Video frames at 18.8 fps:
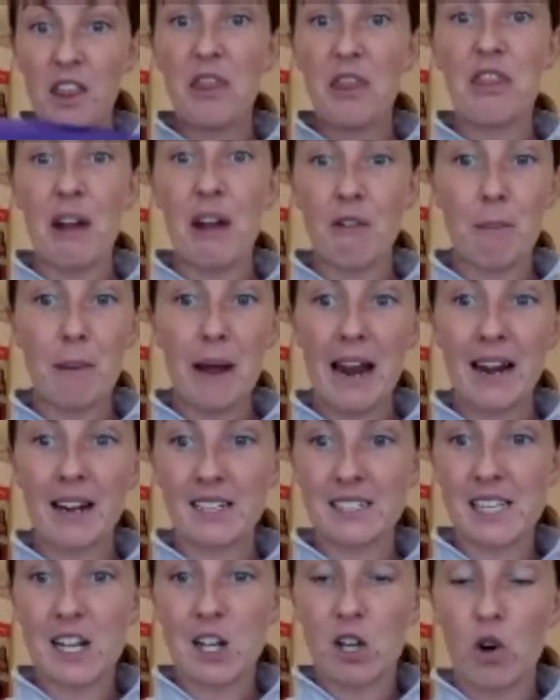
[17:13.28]

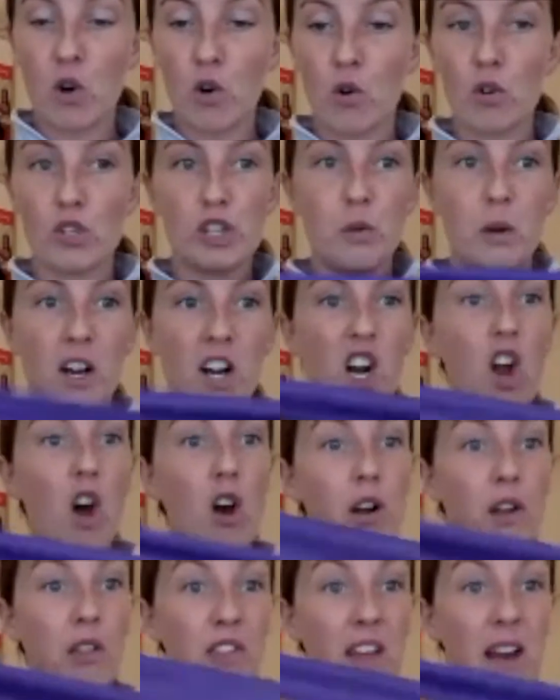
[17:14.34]
TheraBands they're called. You want
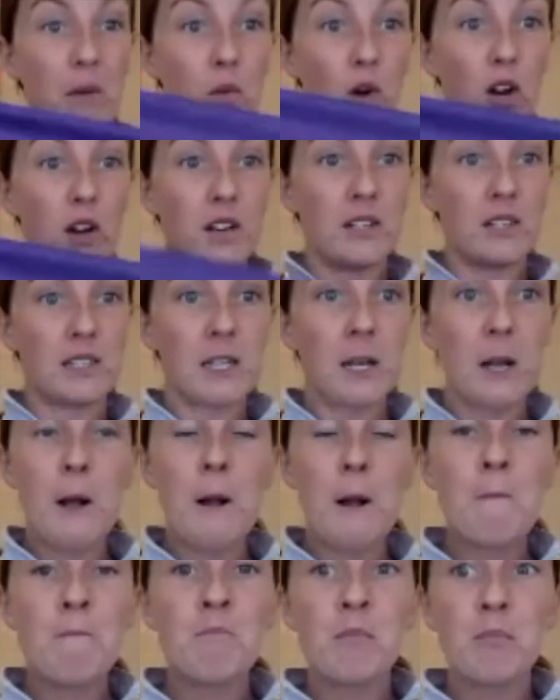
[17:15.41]
long, thin ones,
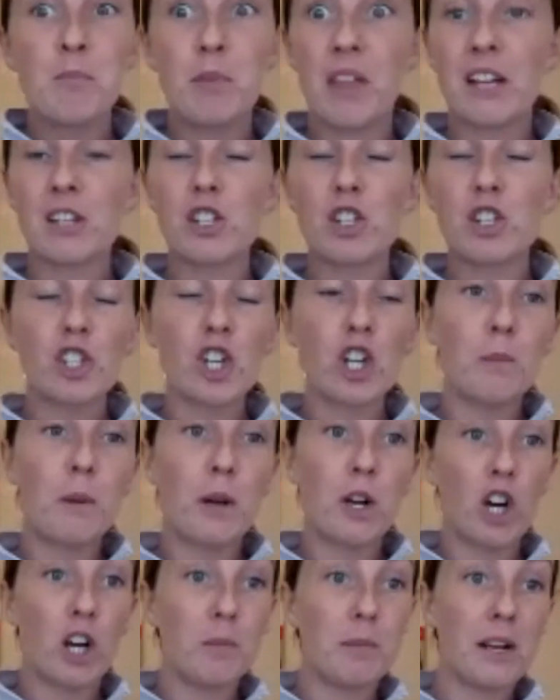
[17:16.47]
but they're super
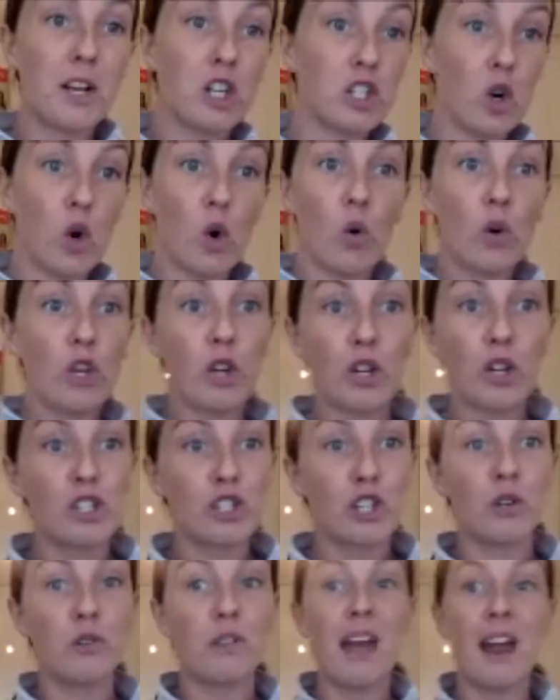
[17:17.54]
good because all you can
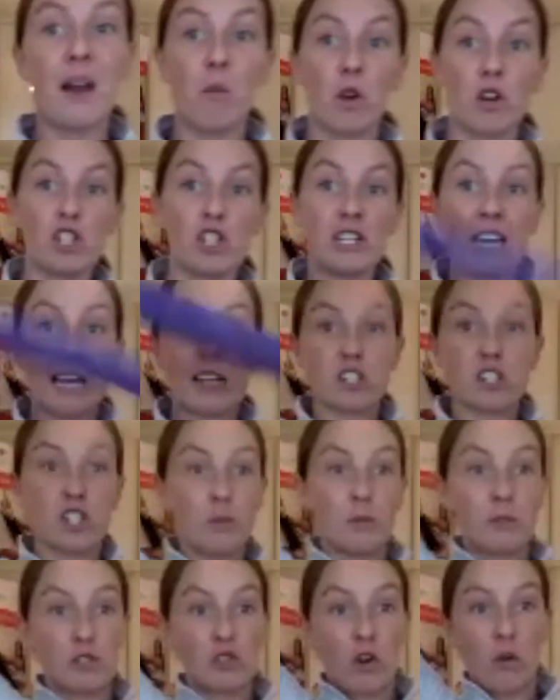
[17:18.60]
do then, once you get
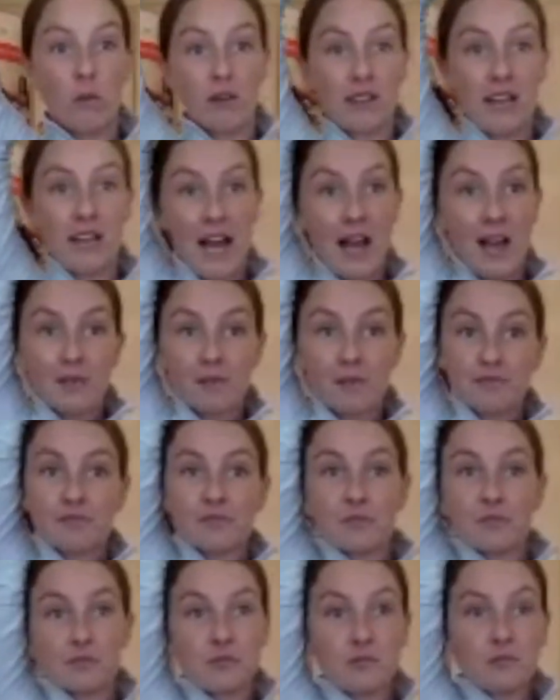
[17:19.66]
super strong with that,
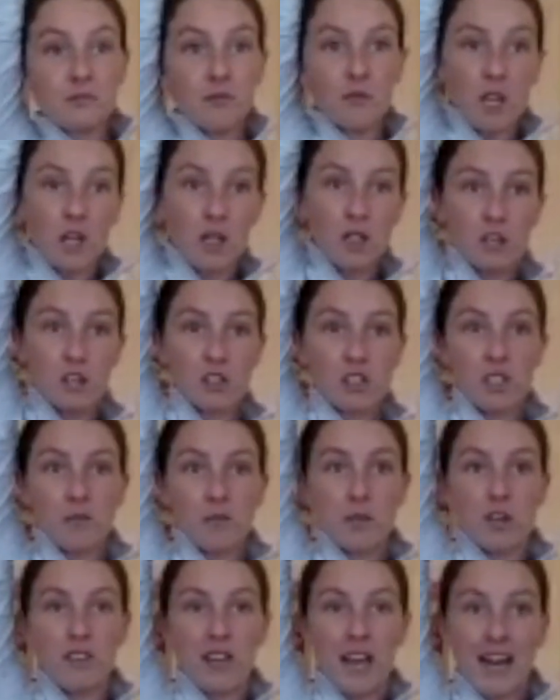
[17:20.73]
you're just going to
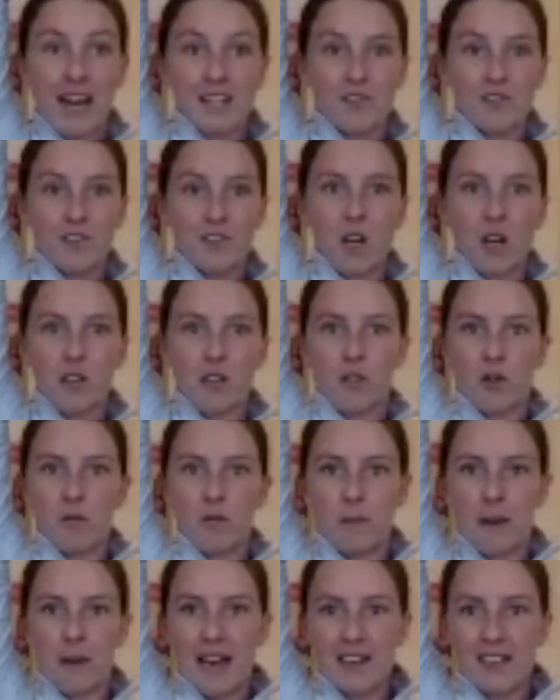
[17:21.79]
move your hand further up the
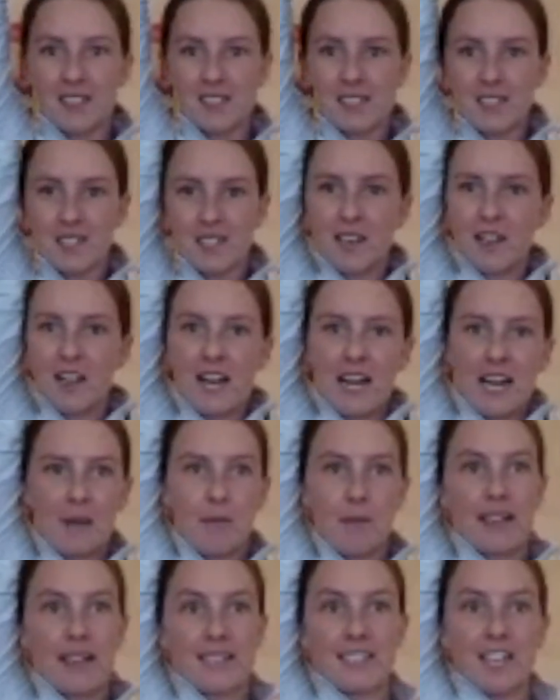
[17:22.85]
band and it
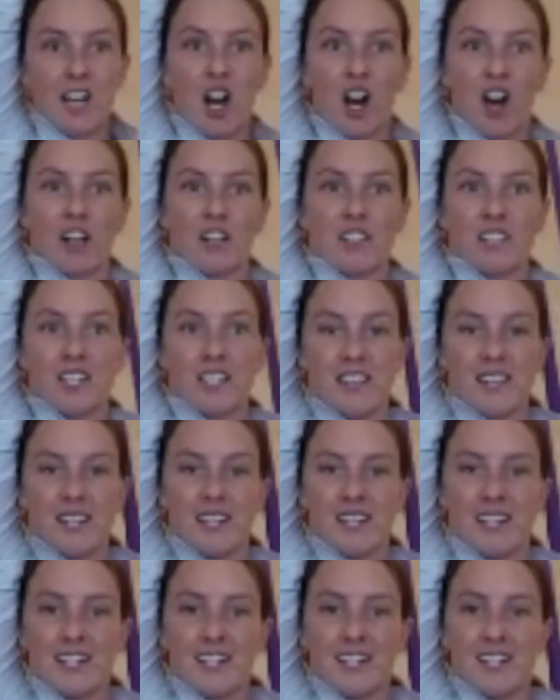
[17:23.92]
makes it harder.
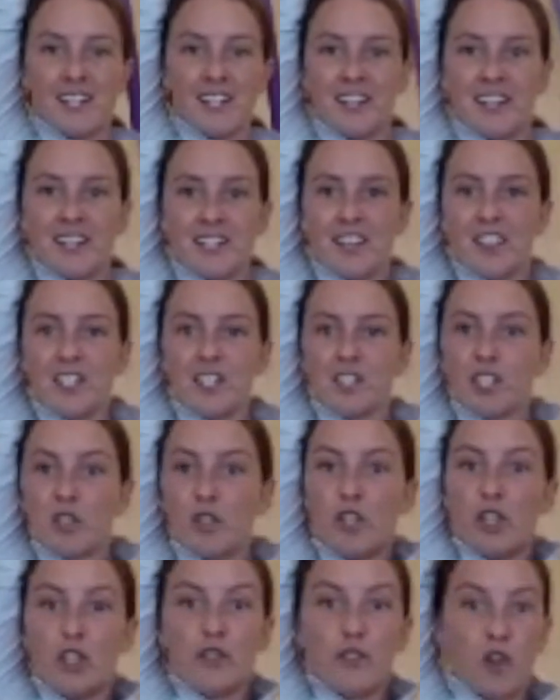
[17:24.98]
So
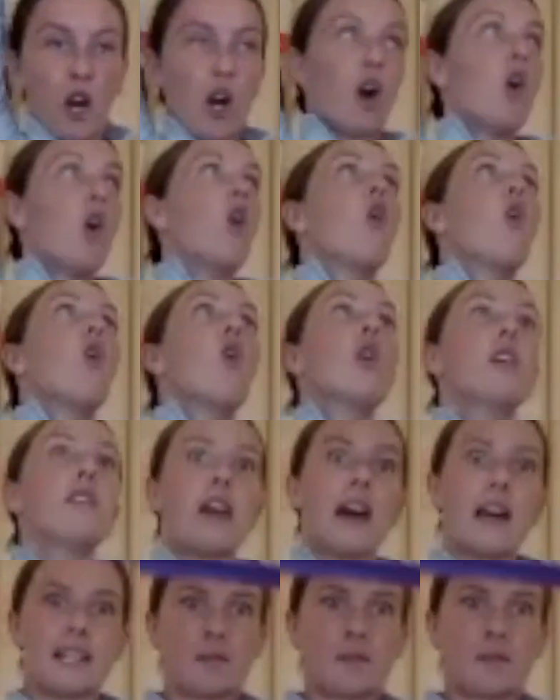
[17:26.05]
you've got all of that